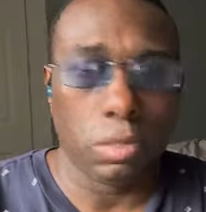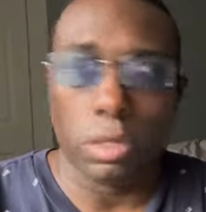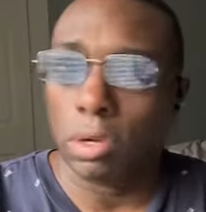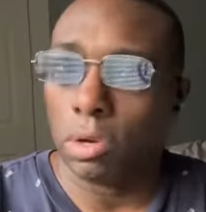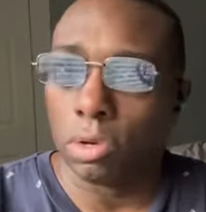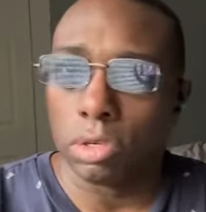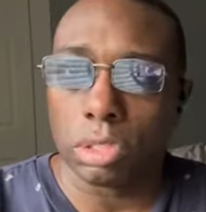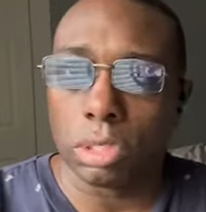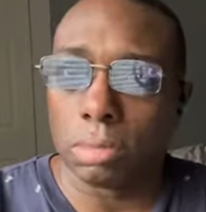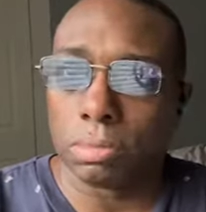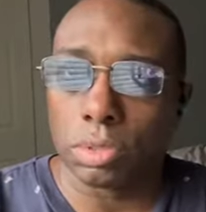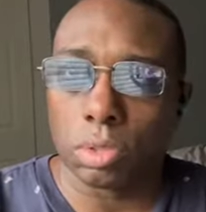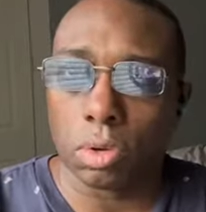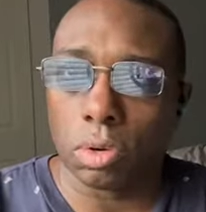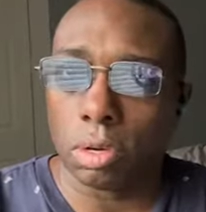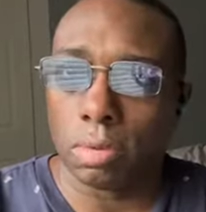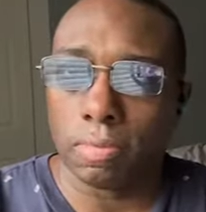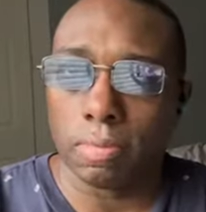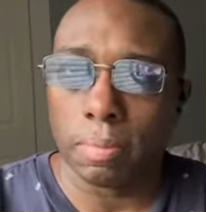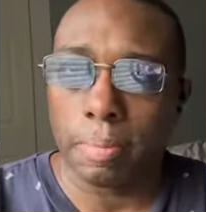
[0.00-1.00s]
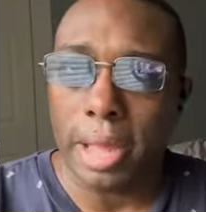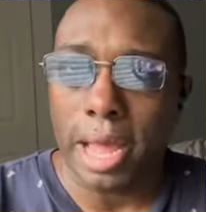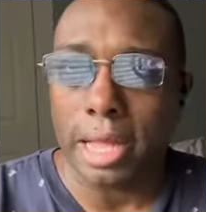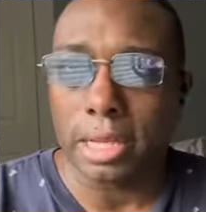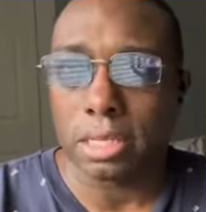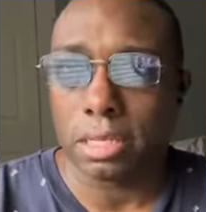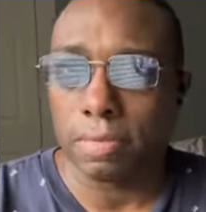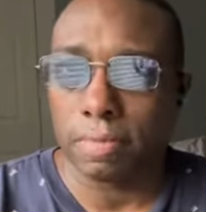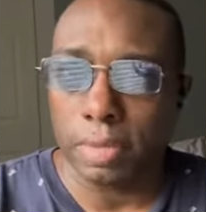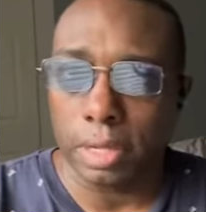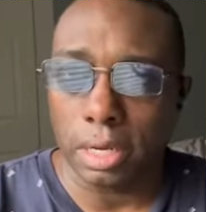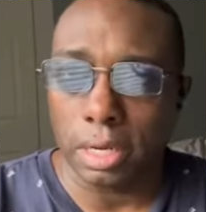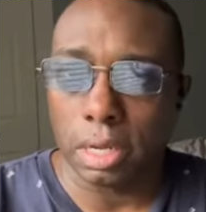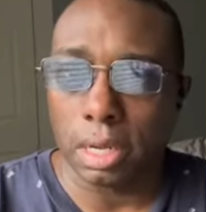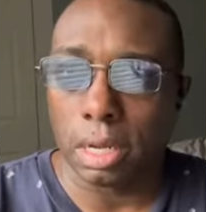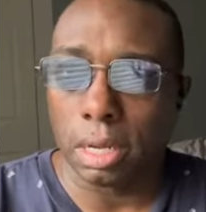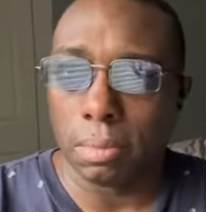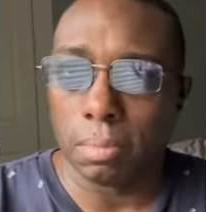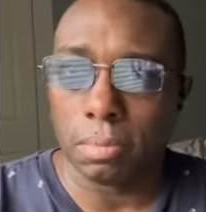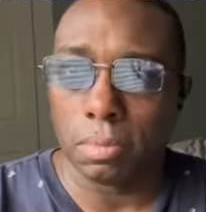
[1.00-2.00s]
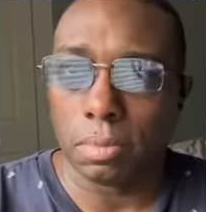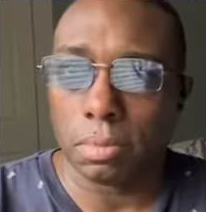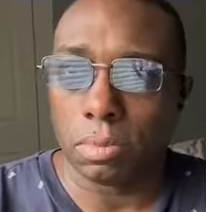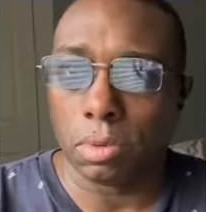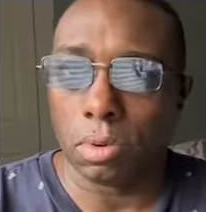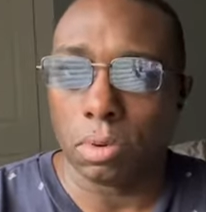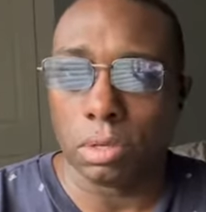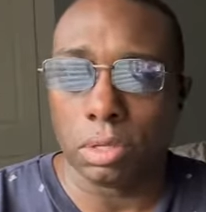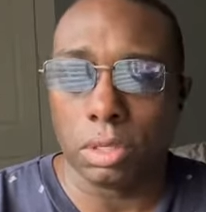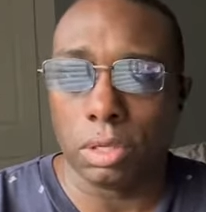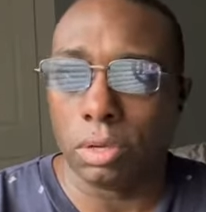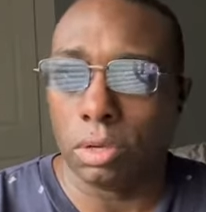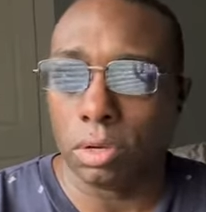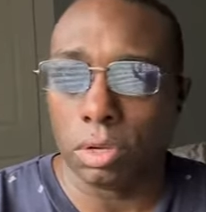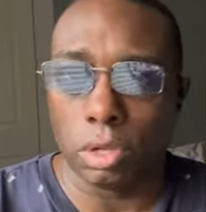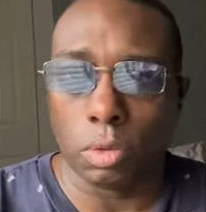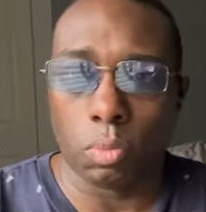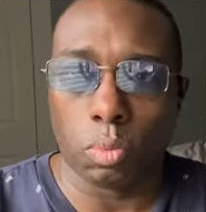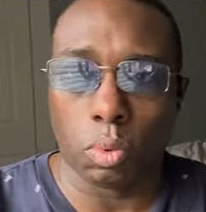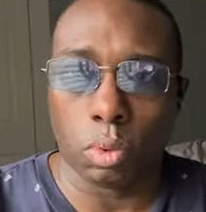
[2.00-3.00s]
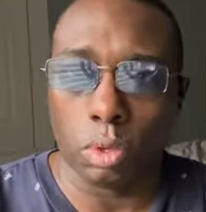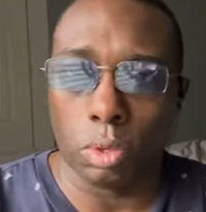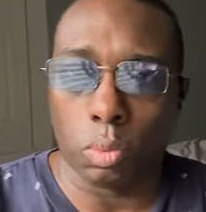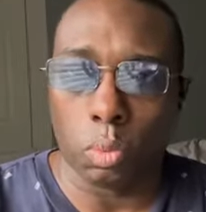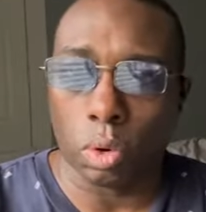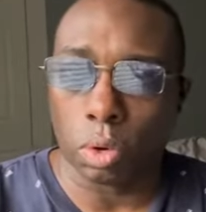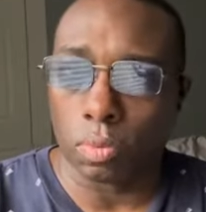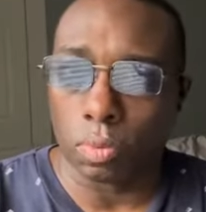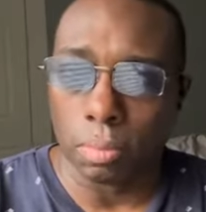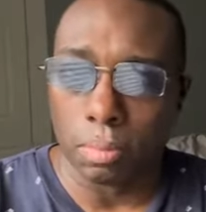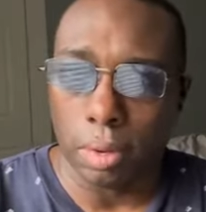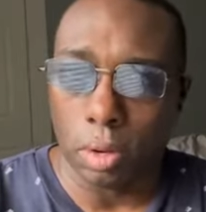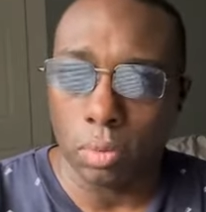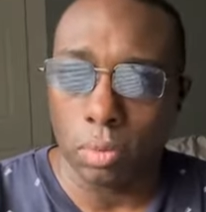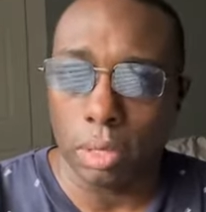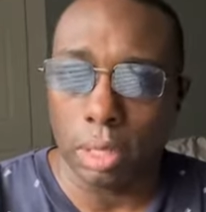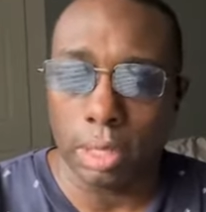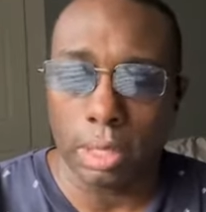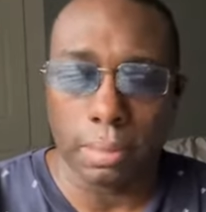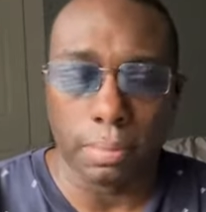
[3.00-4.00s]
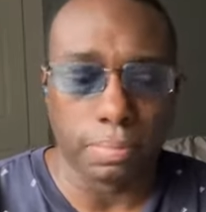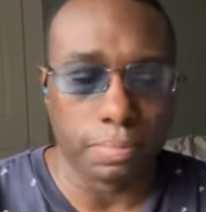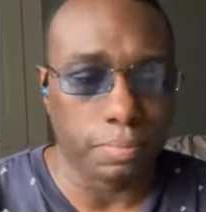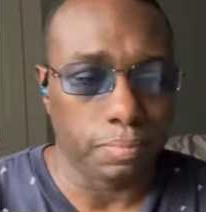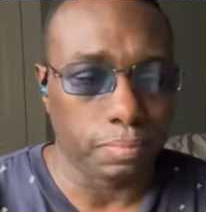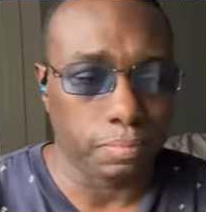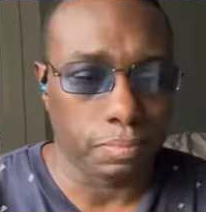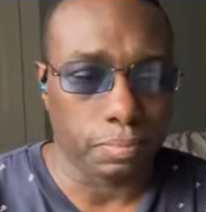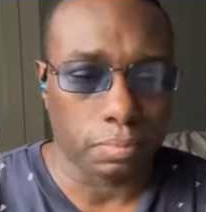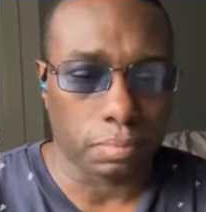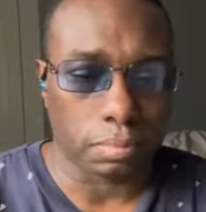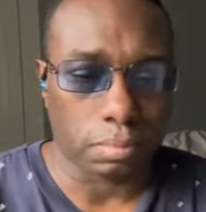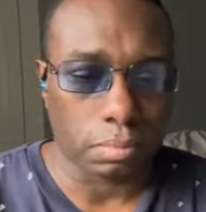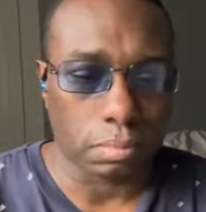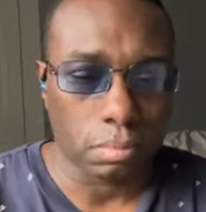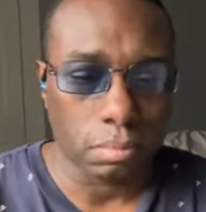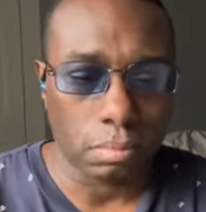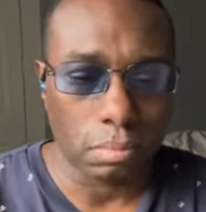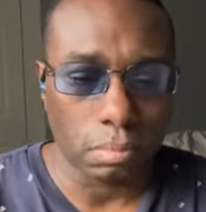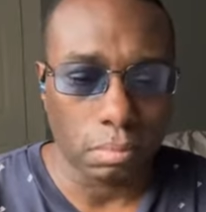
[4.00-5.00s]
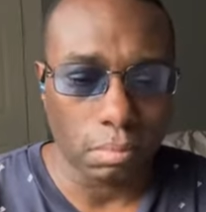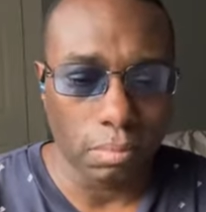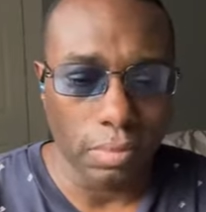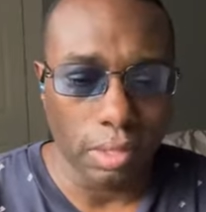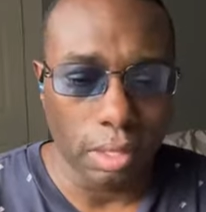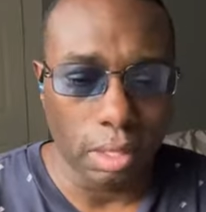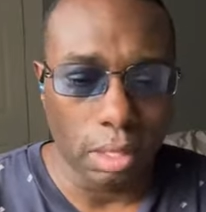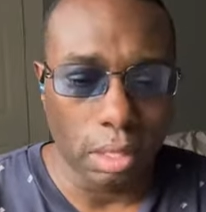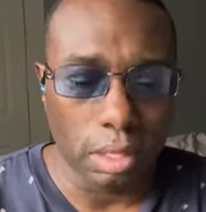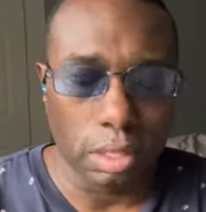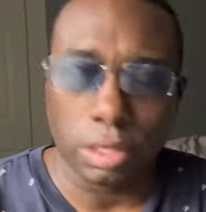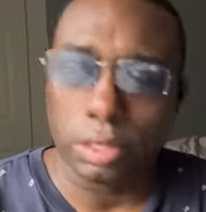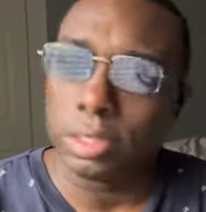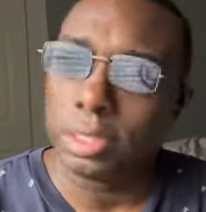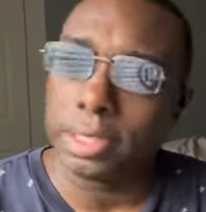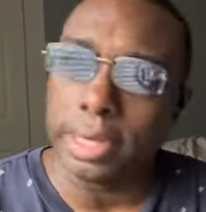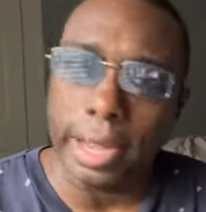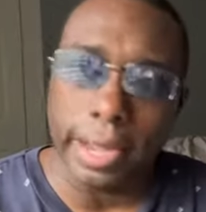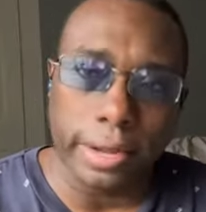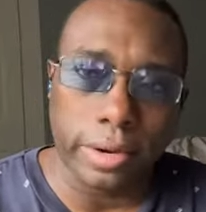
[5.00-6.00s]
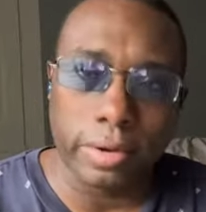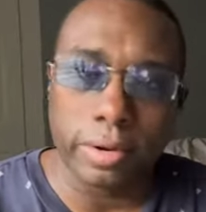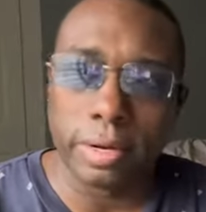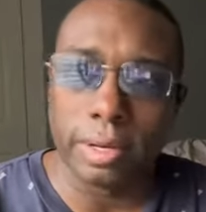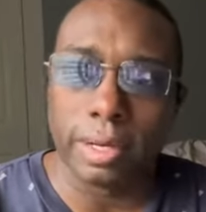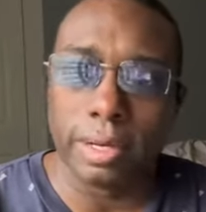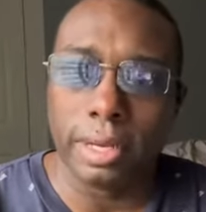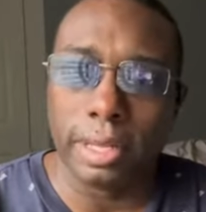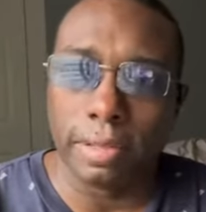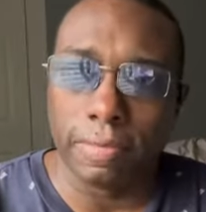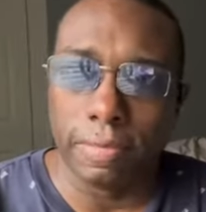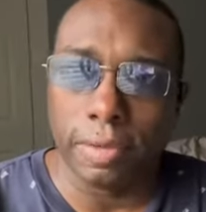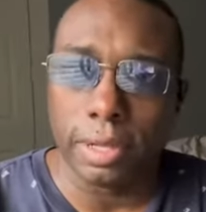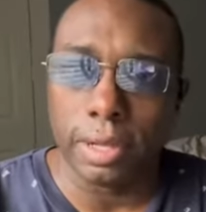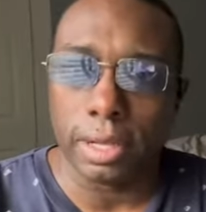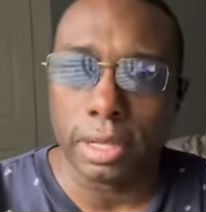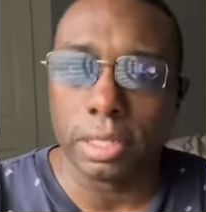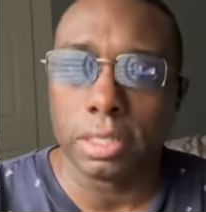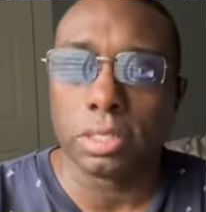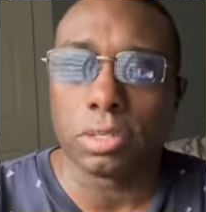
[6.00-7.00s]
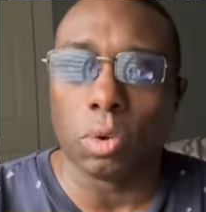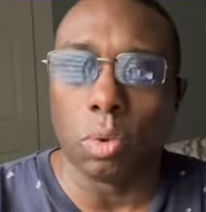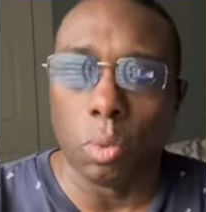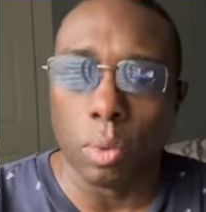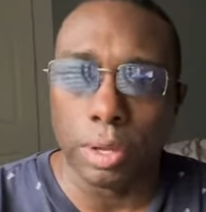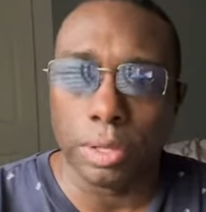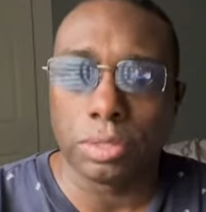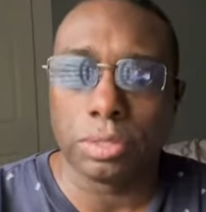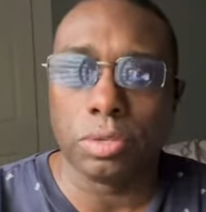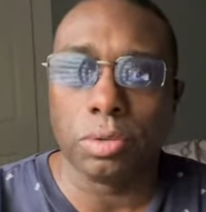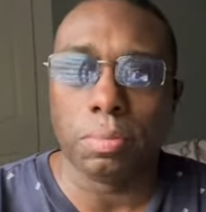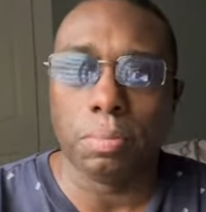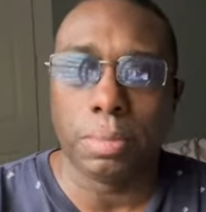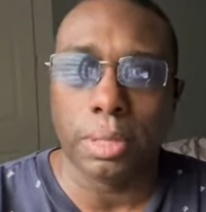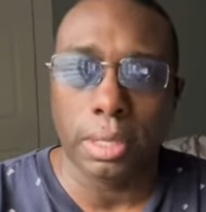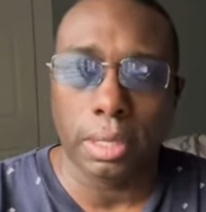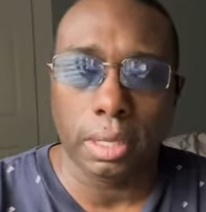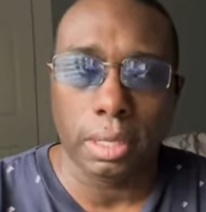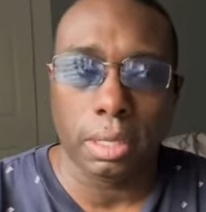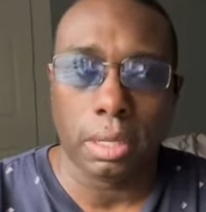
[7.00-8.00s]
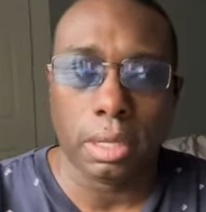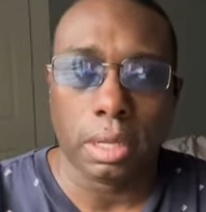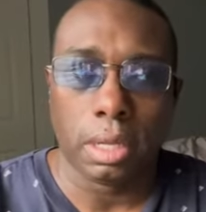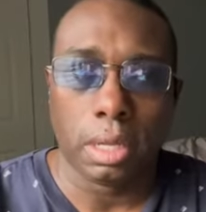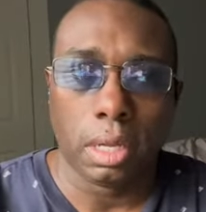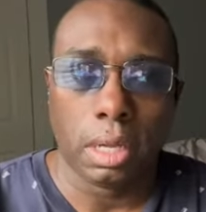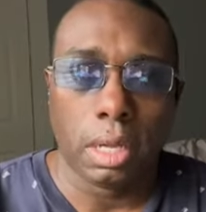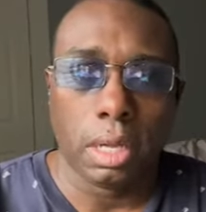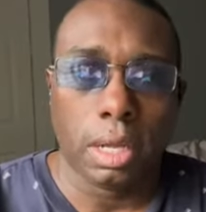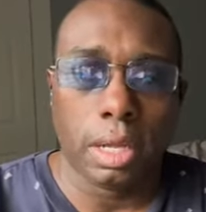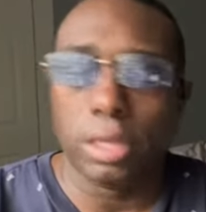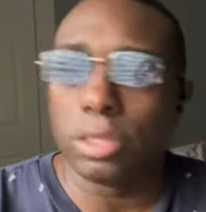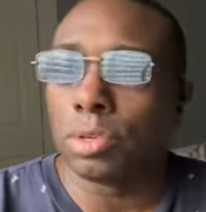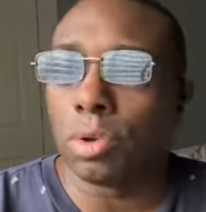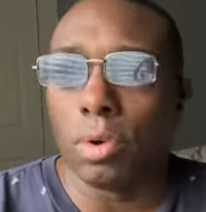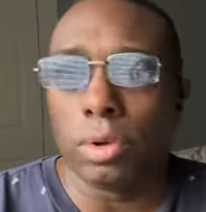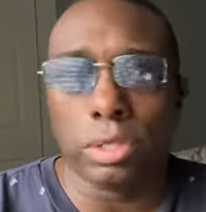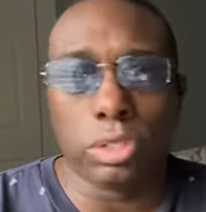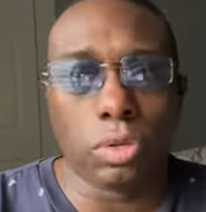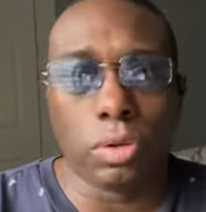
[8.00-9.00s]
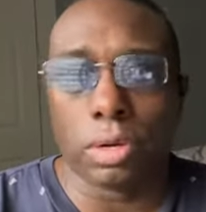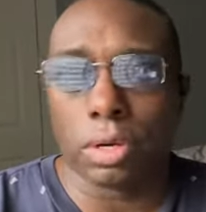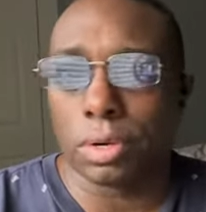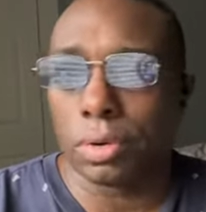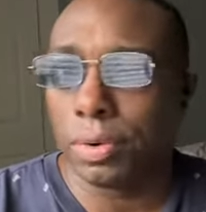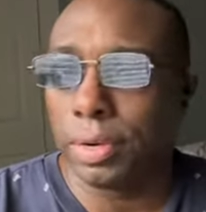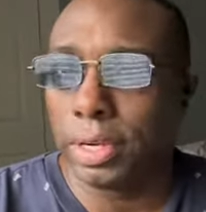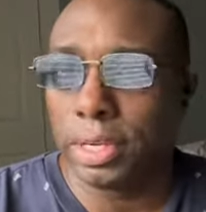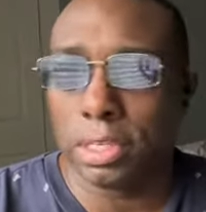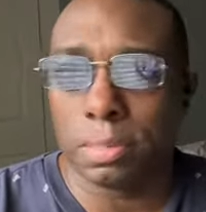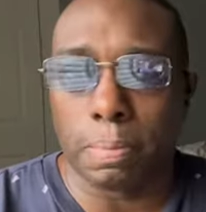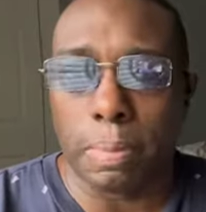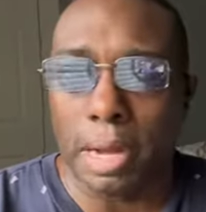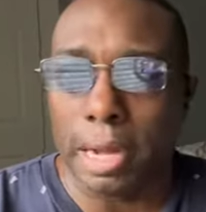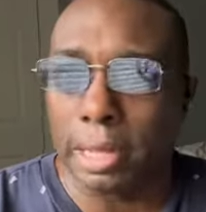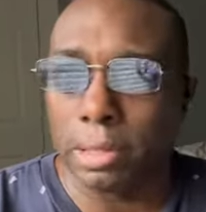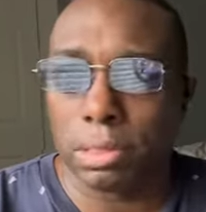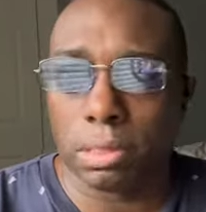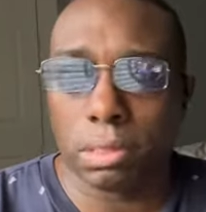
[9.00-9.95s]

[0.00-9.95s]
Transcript: some sort of passive income, or you work remotely, your standard of living is going to increase by